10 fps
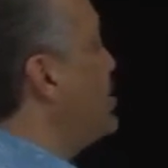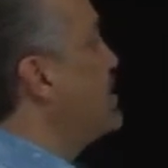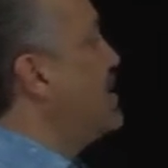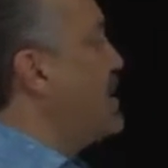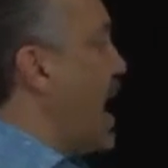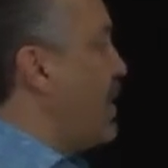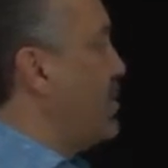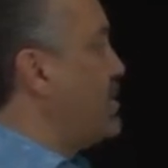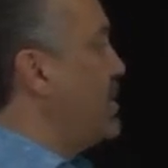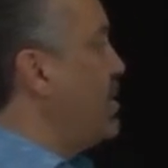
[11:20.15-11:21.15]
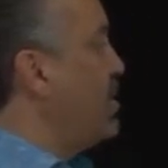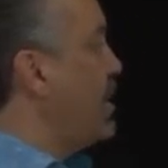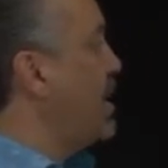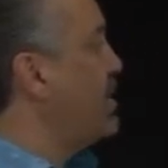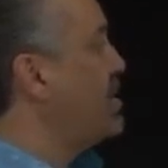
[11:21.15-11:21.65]
is the dollars, and then you
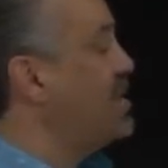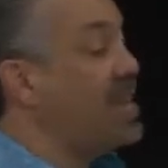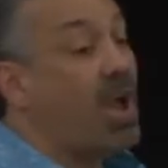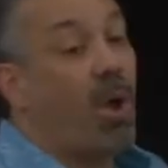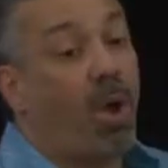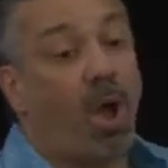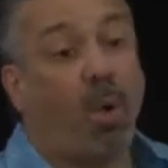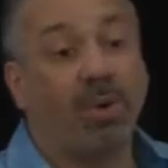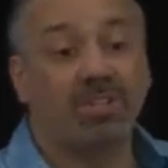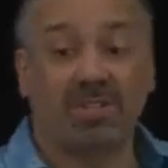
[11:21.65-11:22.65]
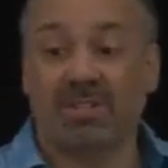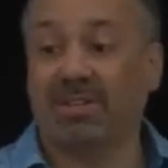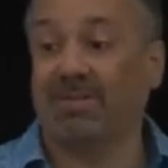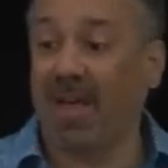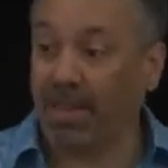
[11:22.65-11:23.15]
got the COO, which is the
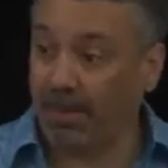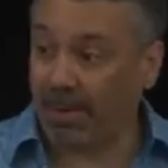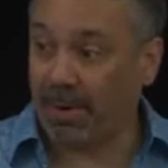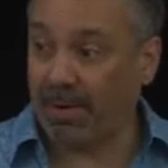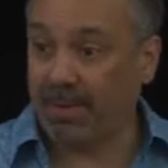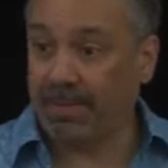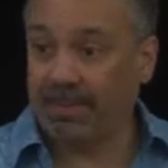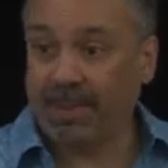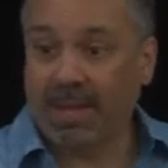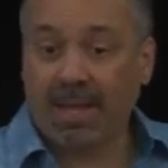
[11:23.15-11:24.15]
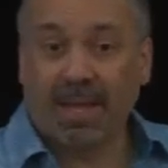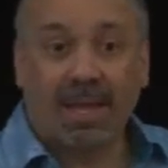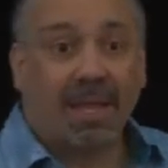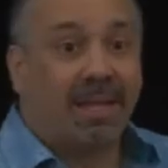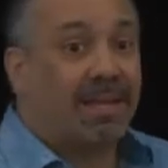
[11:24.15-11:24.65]
developer.
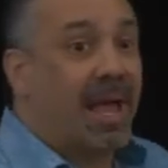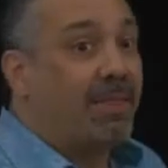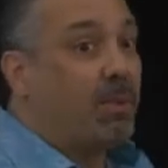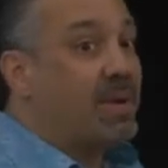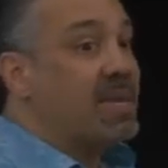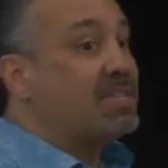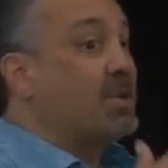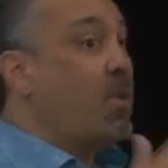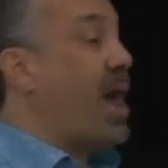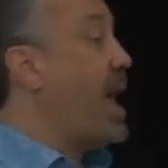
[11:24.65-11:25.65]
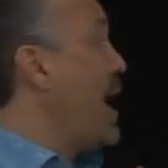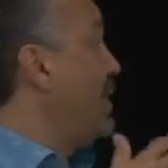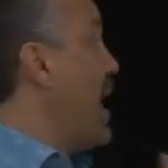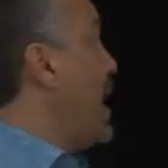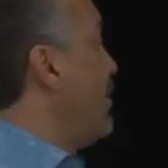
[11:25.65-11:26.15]
Now, the reason why a
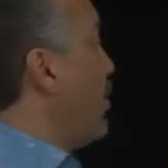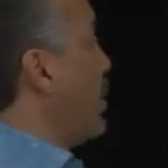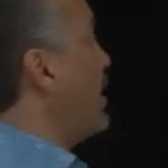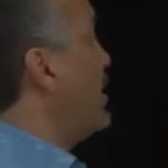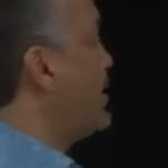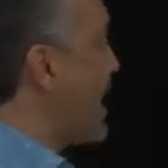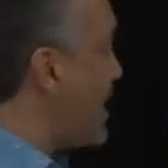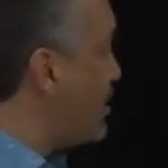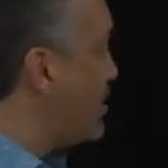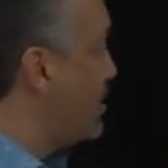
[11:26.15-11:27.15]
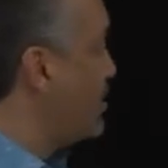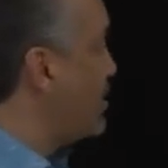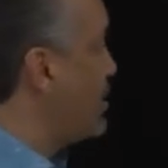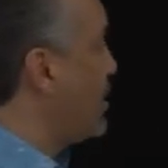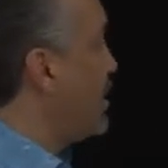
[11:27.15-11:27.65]
lot of
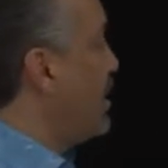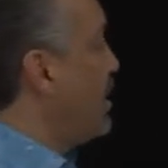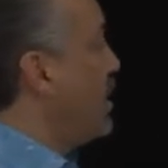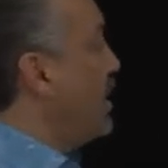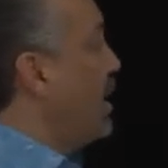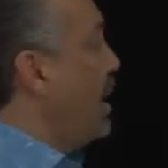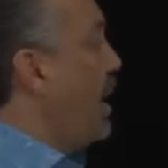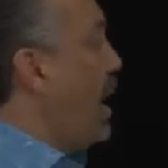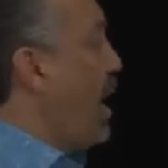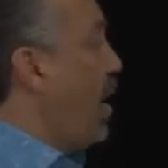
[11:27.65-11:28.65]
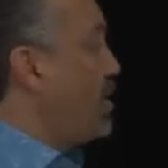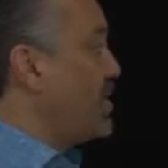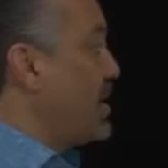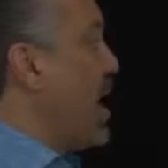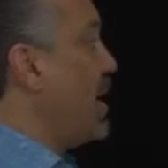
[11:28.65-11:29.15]
organizations are
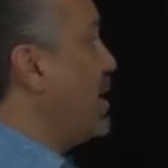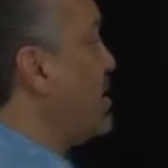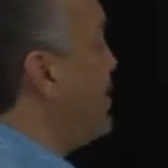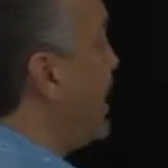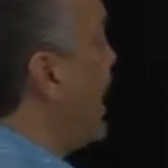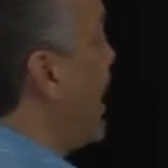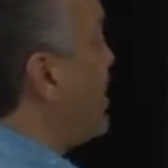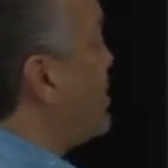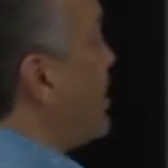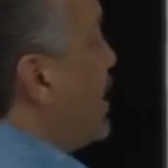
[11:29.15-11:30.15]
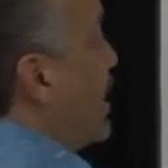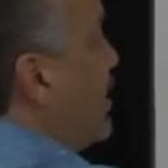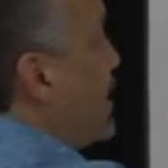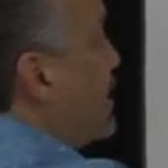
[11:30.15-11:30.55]
stuck is because the